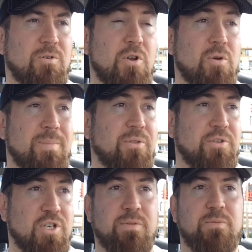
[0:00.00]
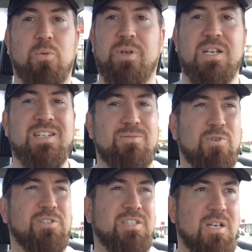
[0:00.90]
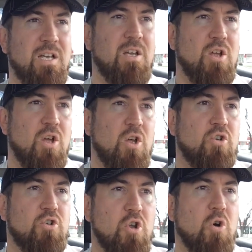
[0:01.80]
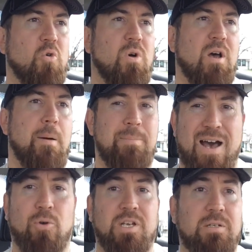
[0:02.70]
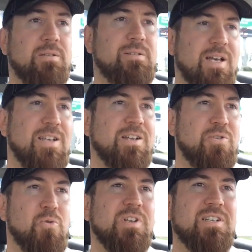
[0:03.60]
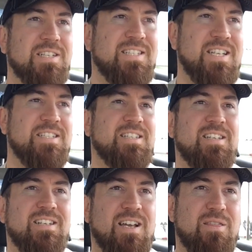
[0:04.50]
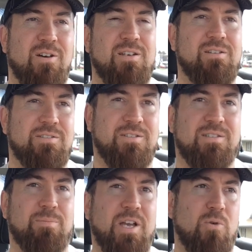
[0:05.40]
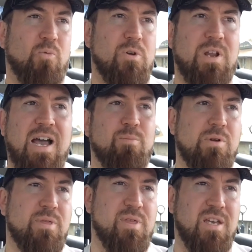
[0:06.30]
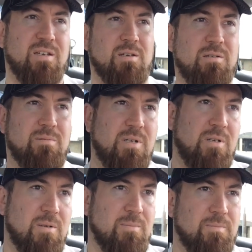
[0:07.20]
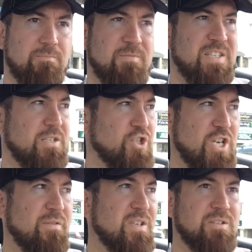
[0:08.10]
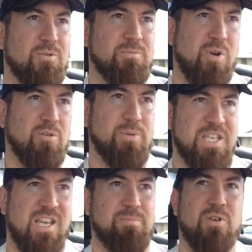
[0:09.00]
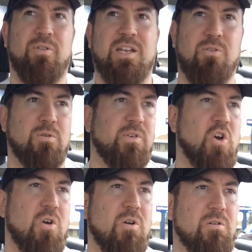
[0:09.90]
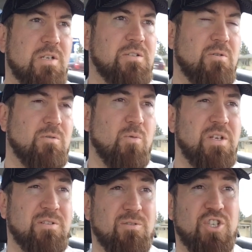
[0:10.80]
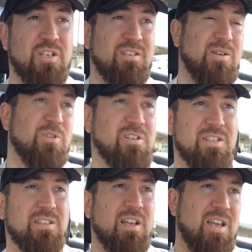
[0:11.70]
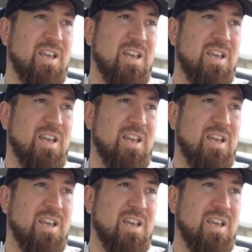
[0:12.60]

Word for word: or known about the Chevy Volt, but I didn't really know about it. I, I, knew that it existed, and I thought it's some kind of weird hybrid thing, and it's a Chevy, so it probably can't be all that good of a car. And I started researching it, and I realized